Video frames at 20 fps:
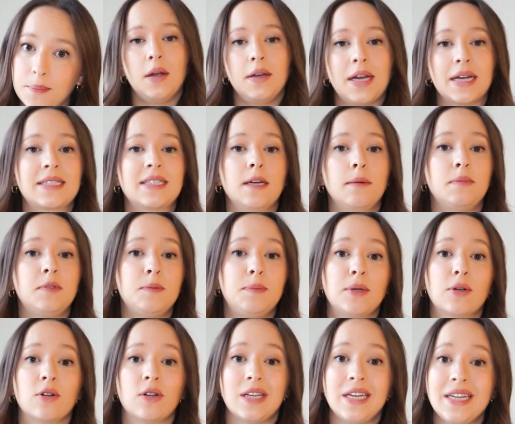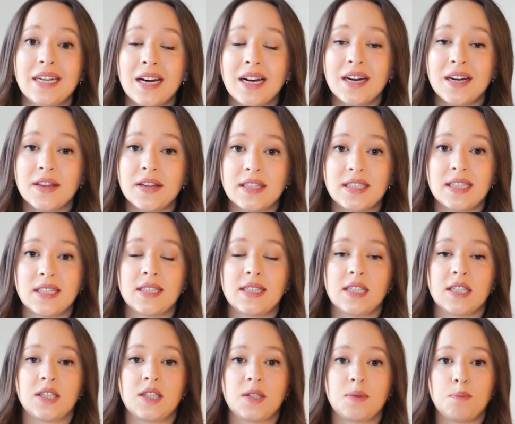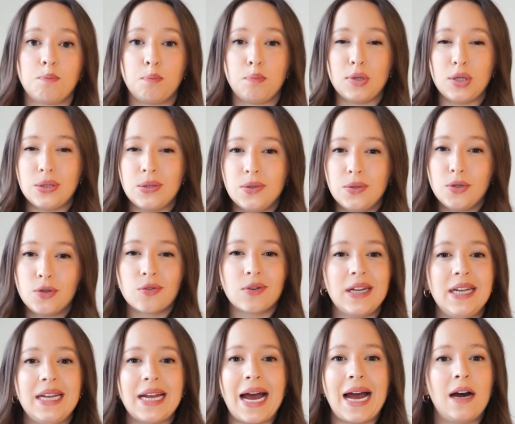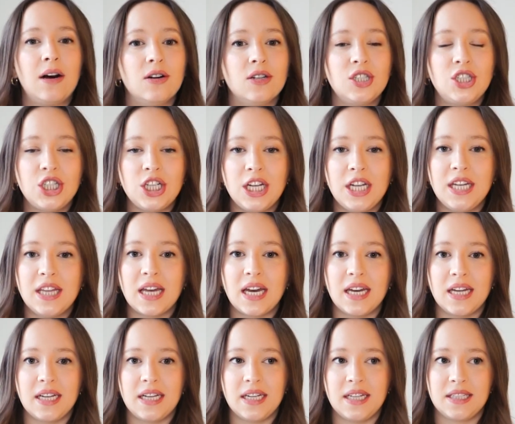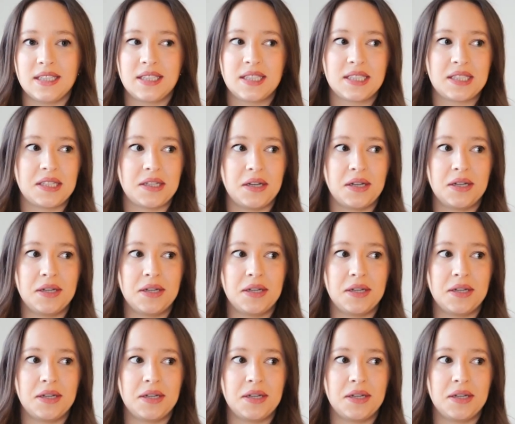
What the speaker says: Next up, spirulina. This is this blue-green algae that is,